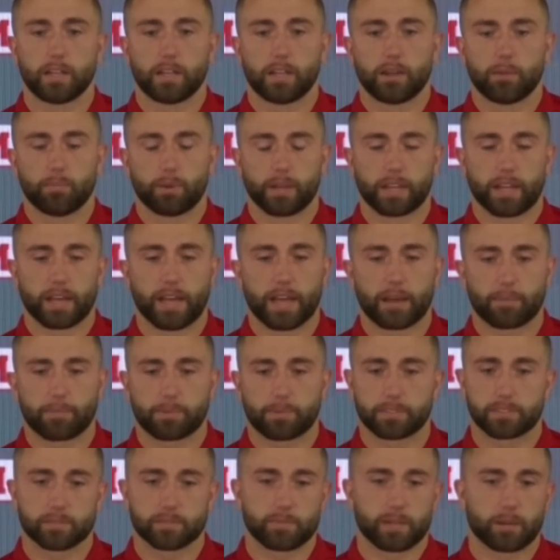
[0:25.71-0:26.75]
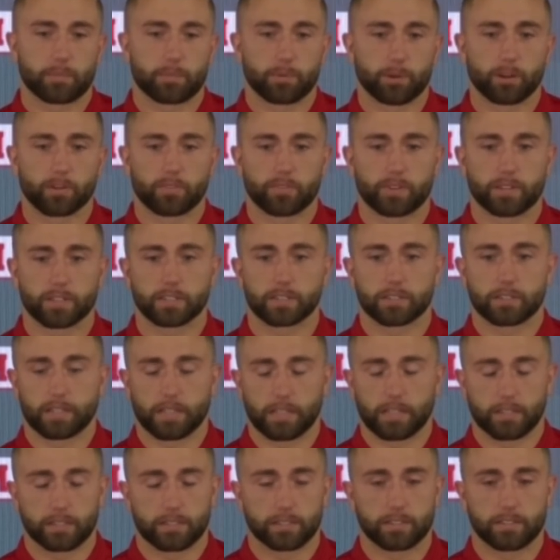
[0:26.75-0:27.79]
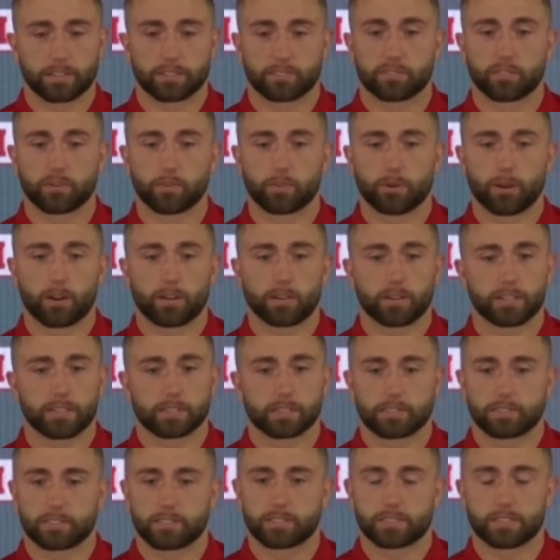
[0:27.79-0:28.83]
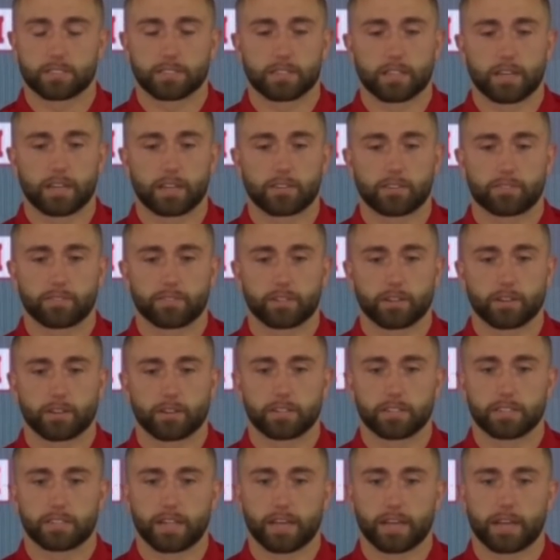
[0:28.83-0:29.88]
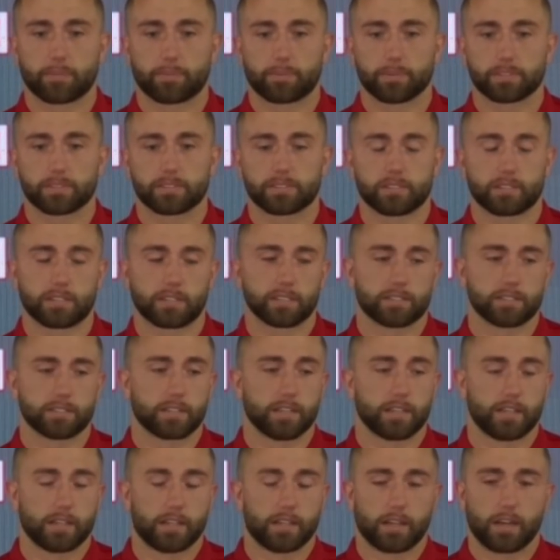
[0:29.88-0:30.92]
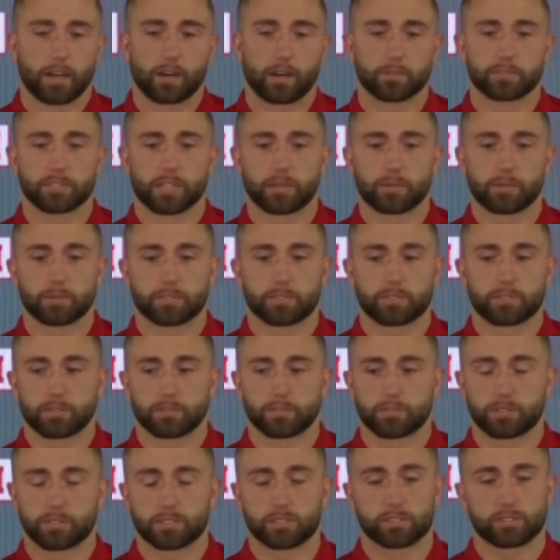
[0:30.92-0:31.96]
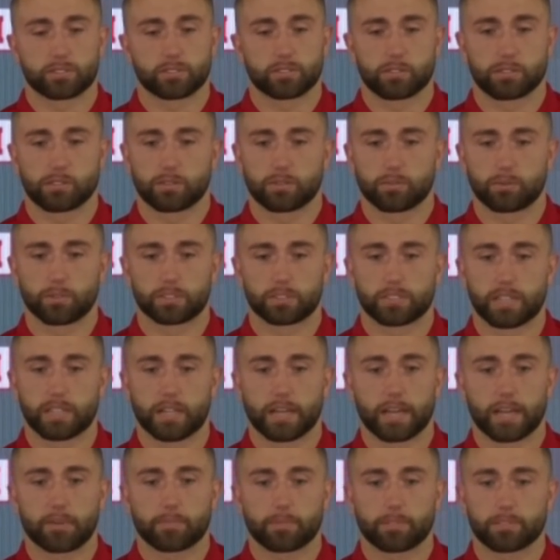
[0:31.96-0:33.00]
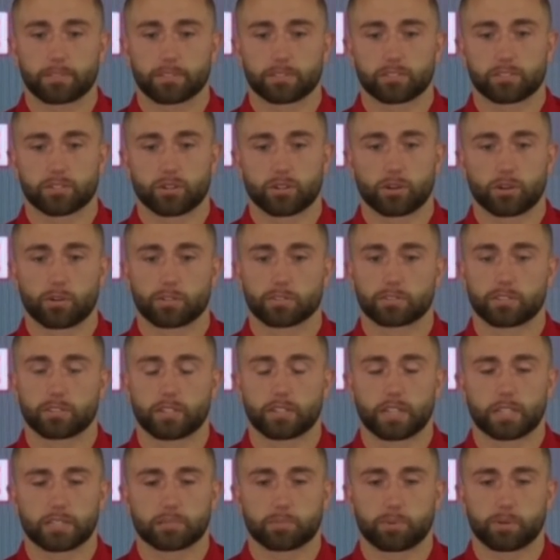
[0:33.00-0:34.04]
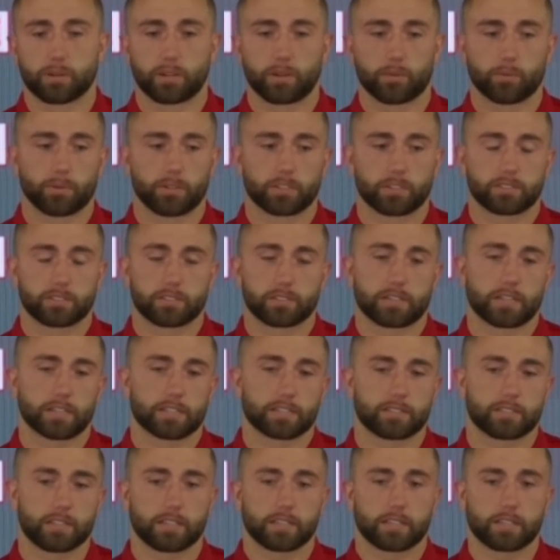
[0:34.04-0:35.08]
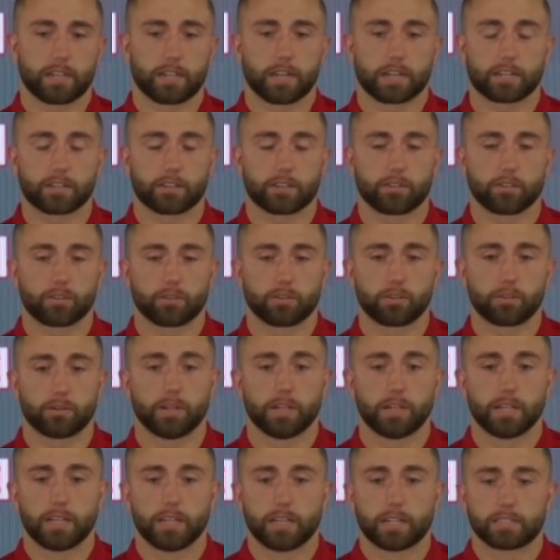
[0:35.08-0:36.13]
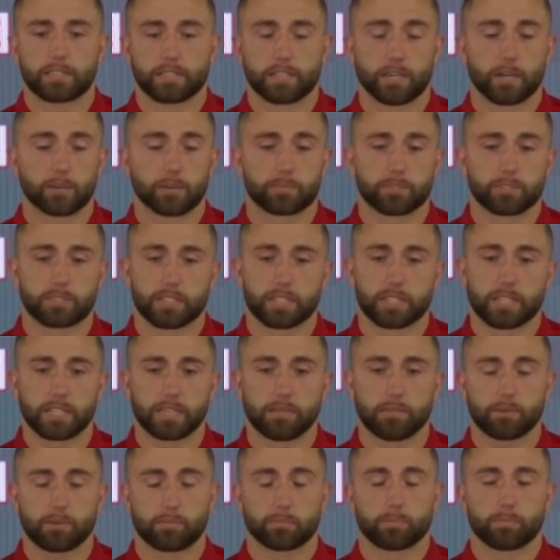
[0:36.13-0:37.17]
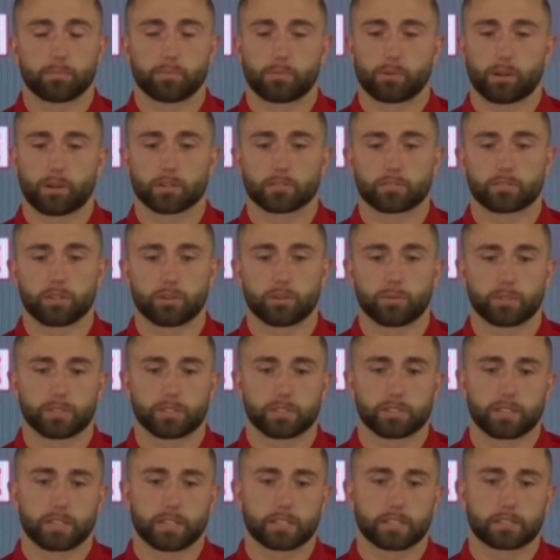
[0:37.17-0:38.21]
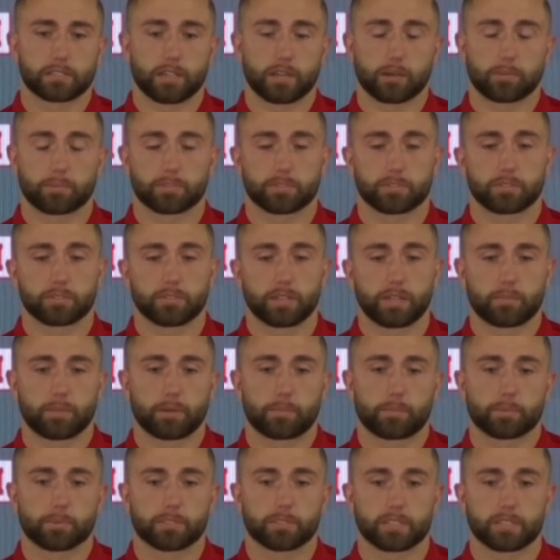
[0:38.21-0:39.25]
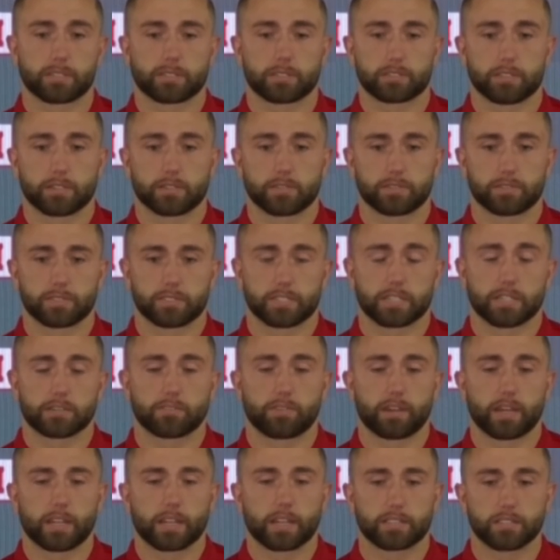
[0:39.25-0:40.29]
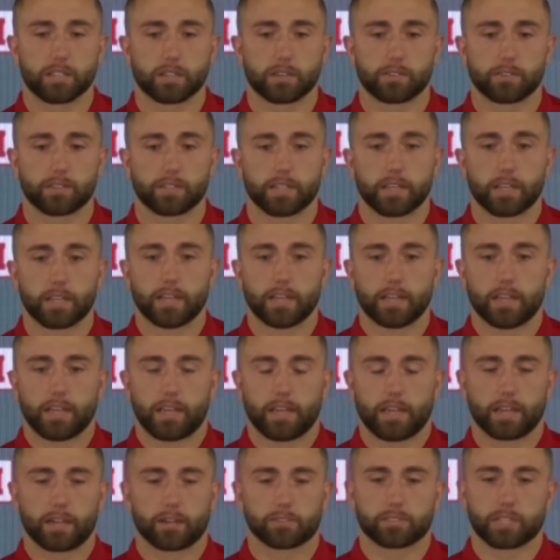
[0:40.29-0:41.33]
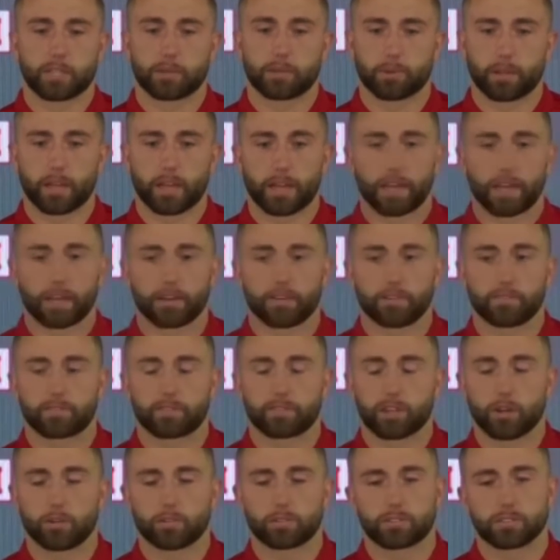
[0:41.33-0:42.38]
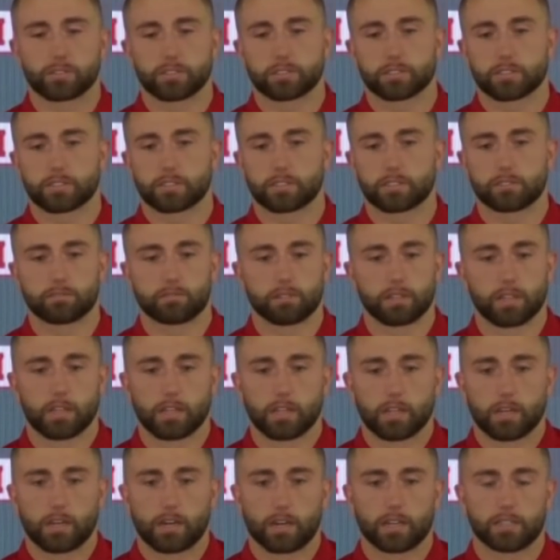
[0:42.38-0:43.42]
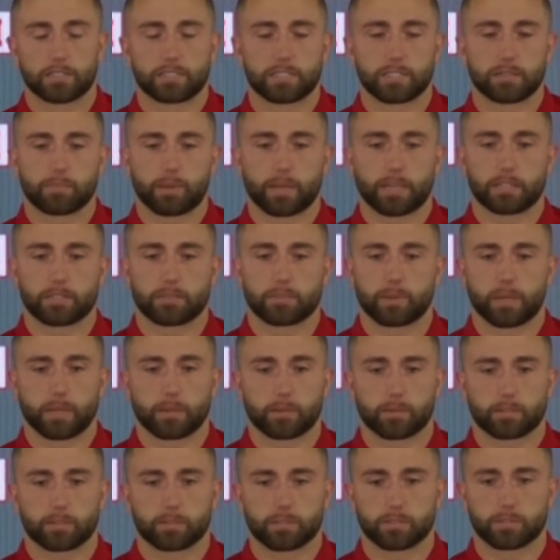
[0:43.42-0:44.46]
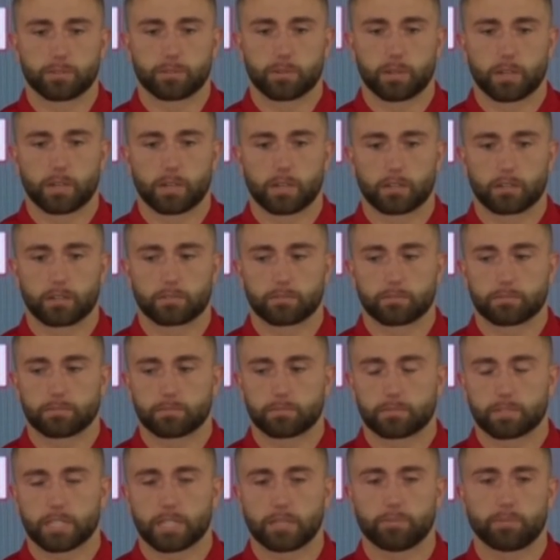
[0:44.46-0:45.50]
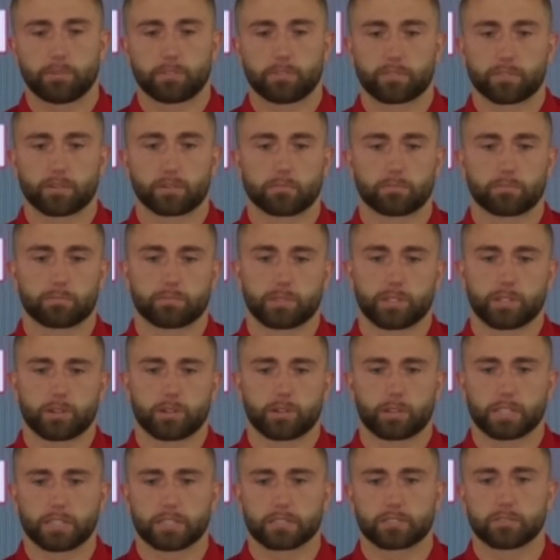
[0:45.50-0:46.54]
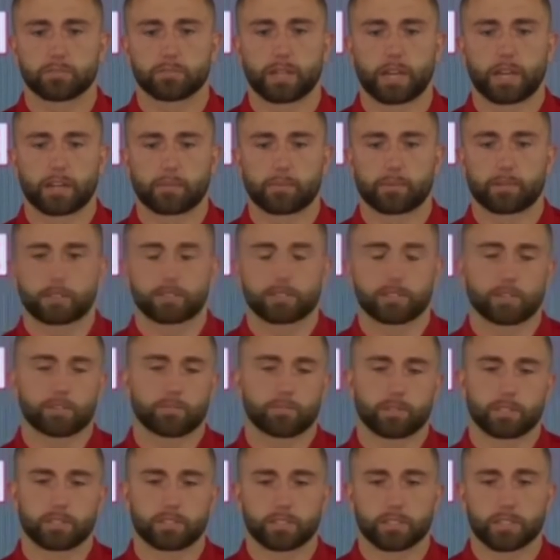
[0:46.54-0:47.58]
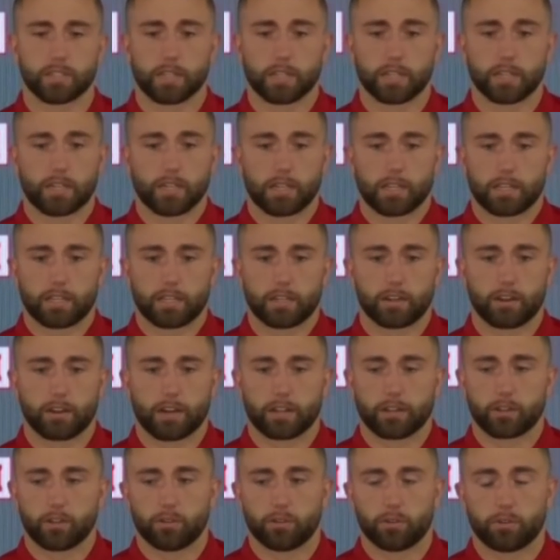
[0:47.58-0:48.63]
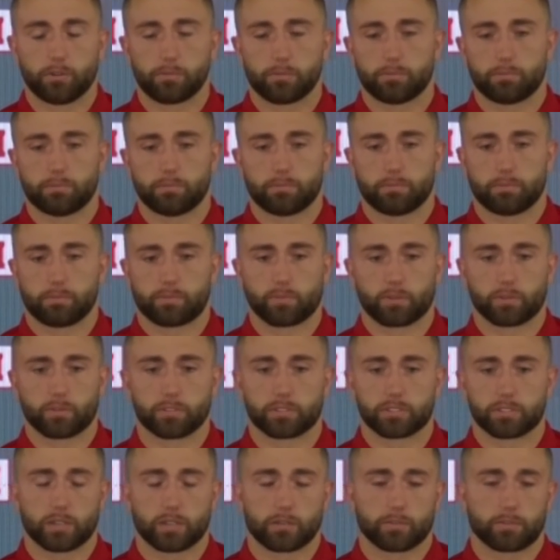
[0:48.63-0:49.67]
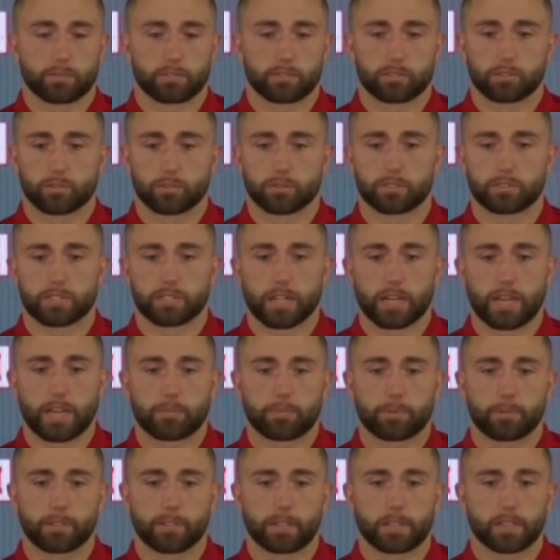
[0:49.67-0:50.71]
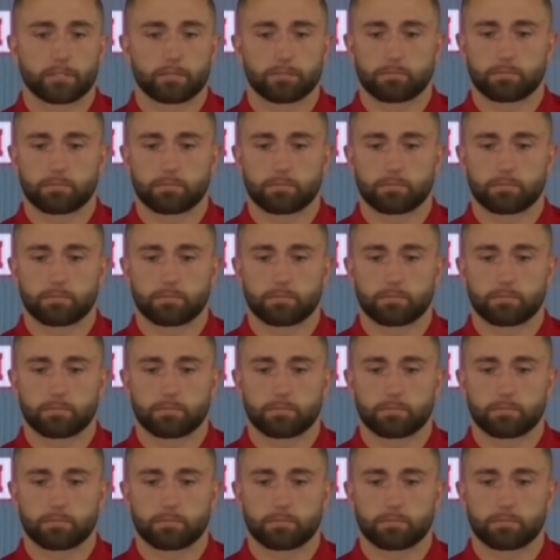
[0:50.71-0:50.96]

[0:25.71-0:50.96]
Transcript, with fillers: but it happens. I'm not perfect, and, and it's football, and just in life, you know, it happens. And I was able to just once that happened, just to go on to the next play. What is the next thing that I can do to help the team, and also what's the next opportunity that may present itself, and take advantage of it. And I was able to have coaches and uh, teammates be able to uh, keep me from you know getting too down on myself, which you know I knew from the jump as soon as it happened that